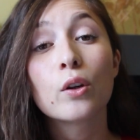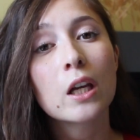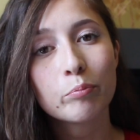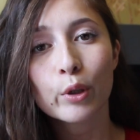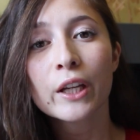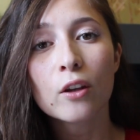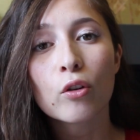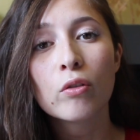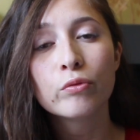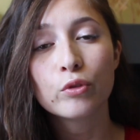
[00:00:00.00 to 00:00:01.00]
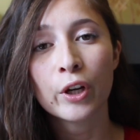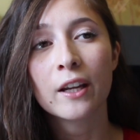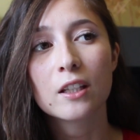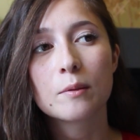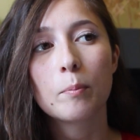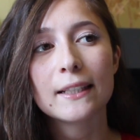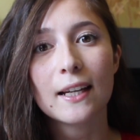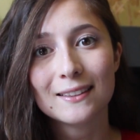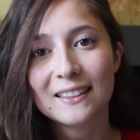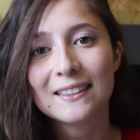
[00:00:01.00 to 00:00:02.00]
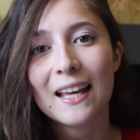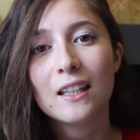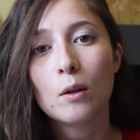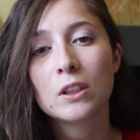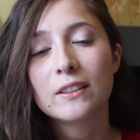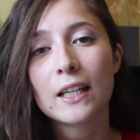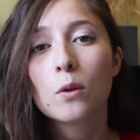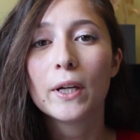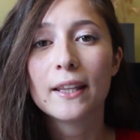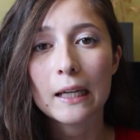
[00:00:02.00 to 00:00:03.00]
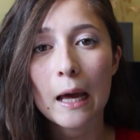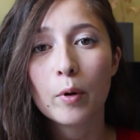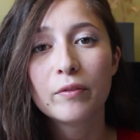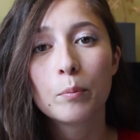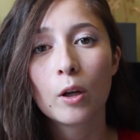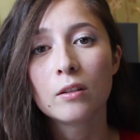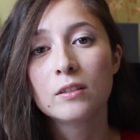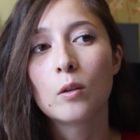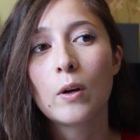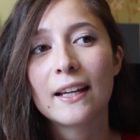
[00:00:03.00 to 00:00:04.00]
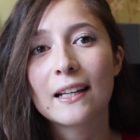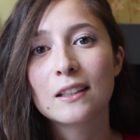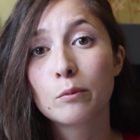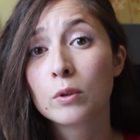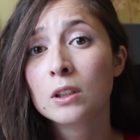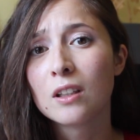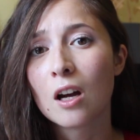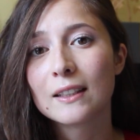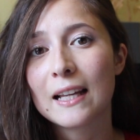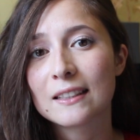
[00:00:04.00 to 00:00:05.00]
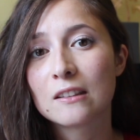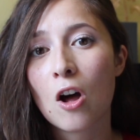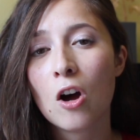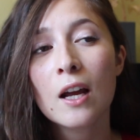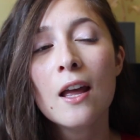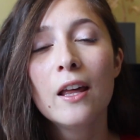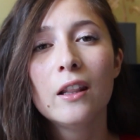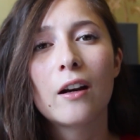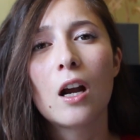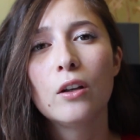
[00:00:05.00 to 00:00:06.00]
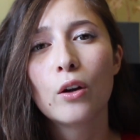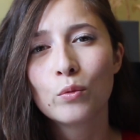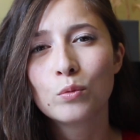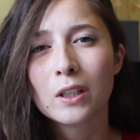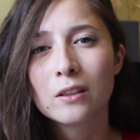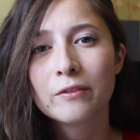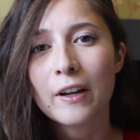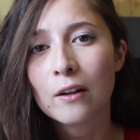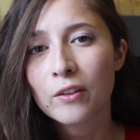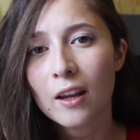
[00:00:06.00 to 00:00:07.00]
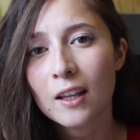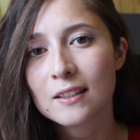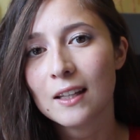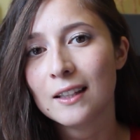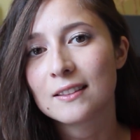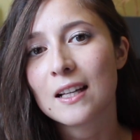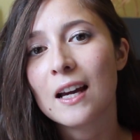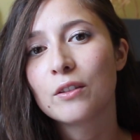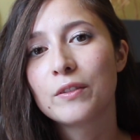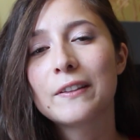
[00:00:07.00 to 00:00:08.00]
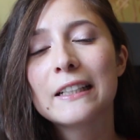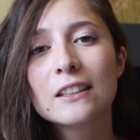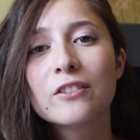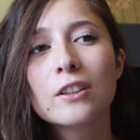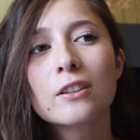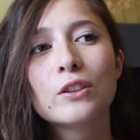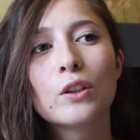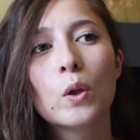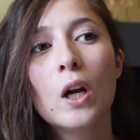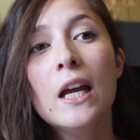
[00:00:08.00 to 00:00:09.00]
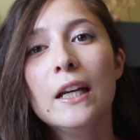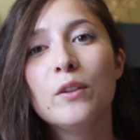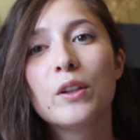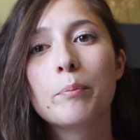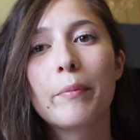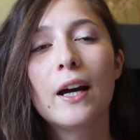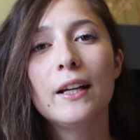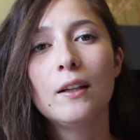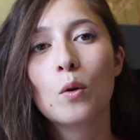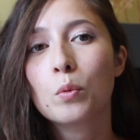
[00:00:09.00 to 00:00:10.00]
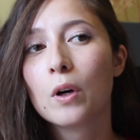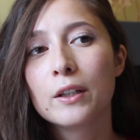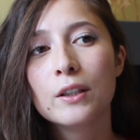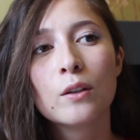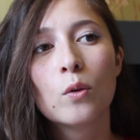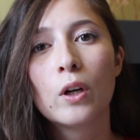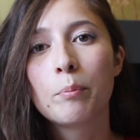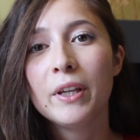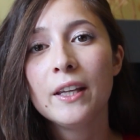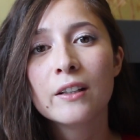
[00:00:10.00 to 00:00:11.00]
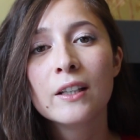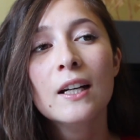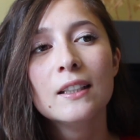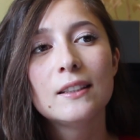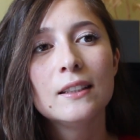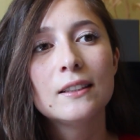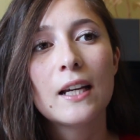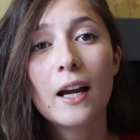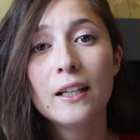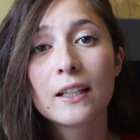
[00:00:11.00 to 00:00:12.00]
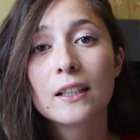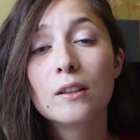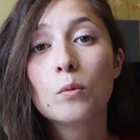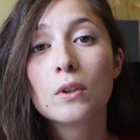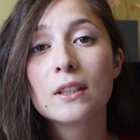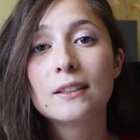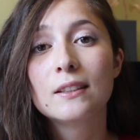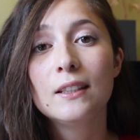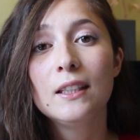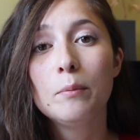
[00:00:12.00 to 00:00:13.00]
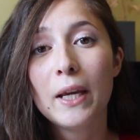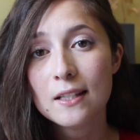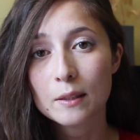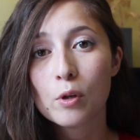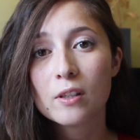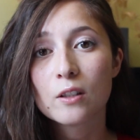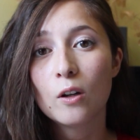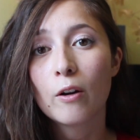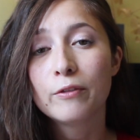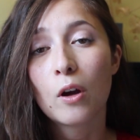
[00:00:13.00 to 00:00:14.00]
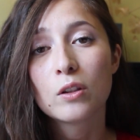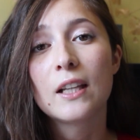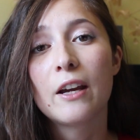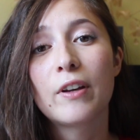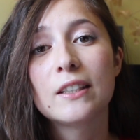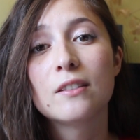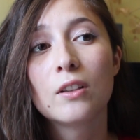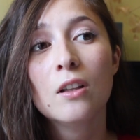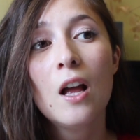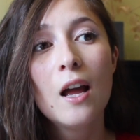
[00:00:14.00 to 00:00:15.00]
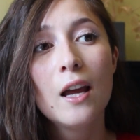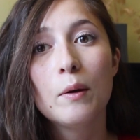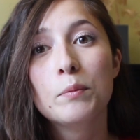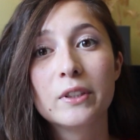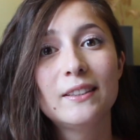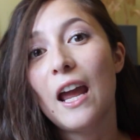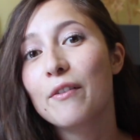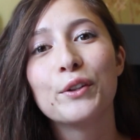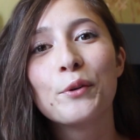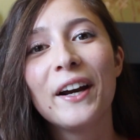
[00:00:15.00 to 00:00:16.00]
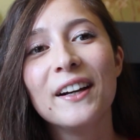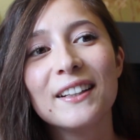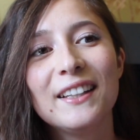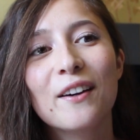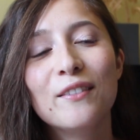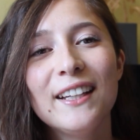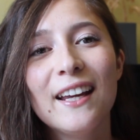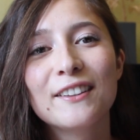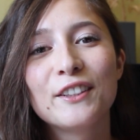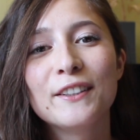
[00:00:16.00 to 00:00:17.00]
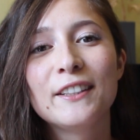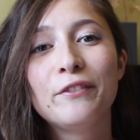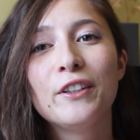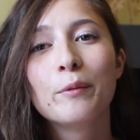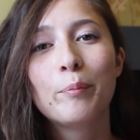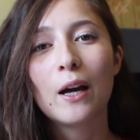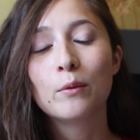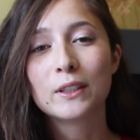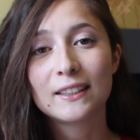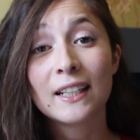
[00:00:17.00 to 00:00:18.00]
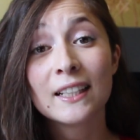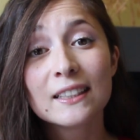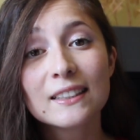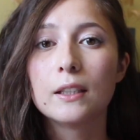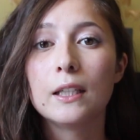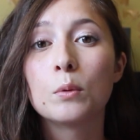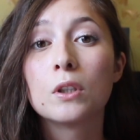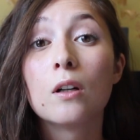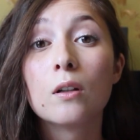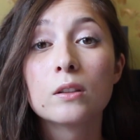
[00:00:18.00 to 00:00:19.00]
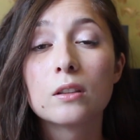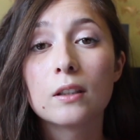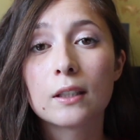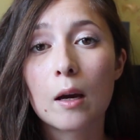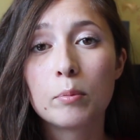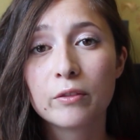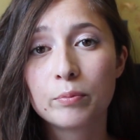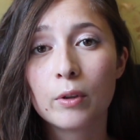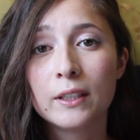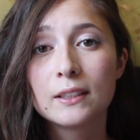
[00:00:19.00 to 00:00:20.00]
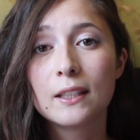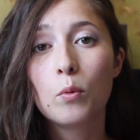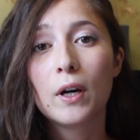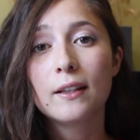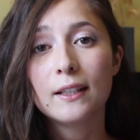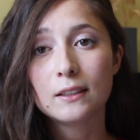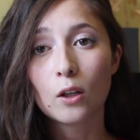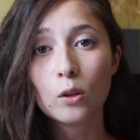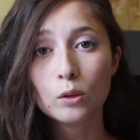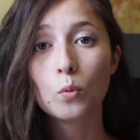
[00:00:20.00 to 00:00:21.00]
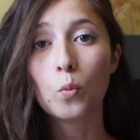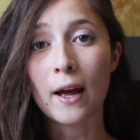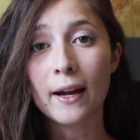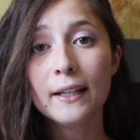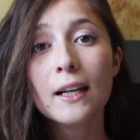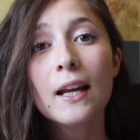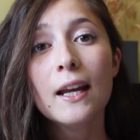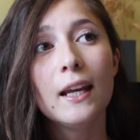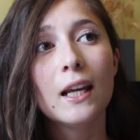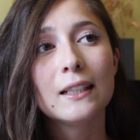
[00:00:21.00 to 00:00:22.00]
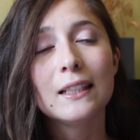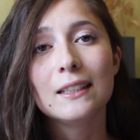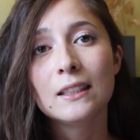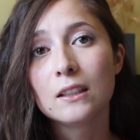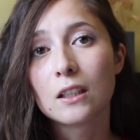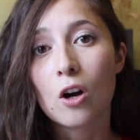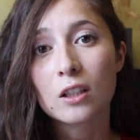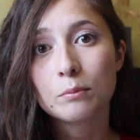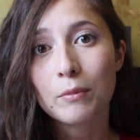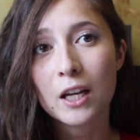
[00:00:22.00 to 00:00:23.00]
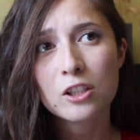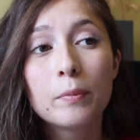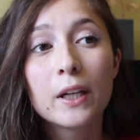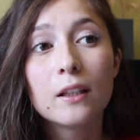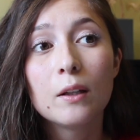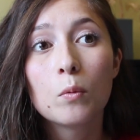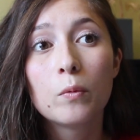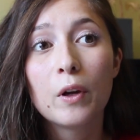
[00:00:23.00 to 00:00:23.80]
you can bring your own drinks, but as I said, they will take away the cap of the bottle, so I guess it will not last long. There are no water fountains inside of the festival, so you can buy water or beer. Since the Heineken was the main sponsor of NOS Alive Festival, it was everywhere. The only alternative you could buy was Guinness. There were also a couple of points where they sold wine, and it didn't cost much, but there